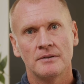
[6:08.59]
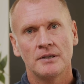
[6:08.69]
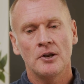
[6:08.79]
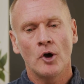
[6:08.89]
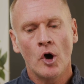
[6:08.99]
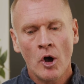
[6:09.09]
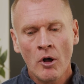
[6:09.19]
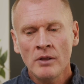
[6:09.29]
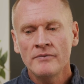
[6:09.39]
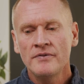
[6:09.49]
and
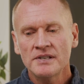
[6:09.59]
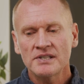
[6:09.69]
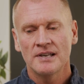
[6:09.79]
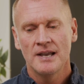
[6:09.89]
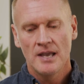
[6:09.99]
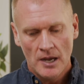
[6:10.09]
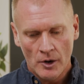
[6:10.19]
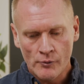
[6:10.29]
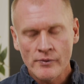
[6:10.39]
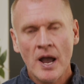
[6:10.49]
all of this
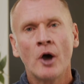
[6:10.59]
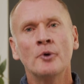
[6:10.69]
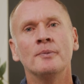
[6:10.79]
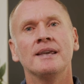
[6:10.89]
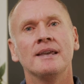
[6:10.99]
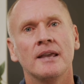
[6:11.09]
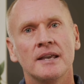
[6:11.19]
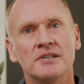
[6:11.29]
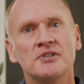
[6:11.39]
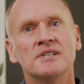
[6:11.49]
around me
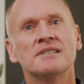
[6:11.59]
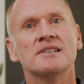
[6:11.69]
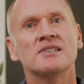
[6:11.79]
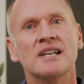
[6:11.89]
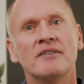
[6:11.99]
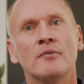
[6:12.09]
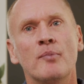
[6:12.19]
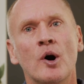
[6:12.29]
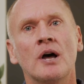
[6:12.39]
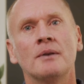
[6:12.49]
is just the stuff
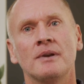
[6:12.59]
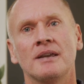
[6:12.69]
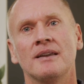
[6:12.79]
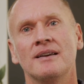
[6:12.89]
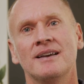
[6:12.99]
upon me,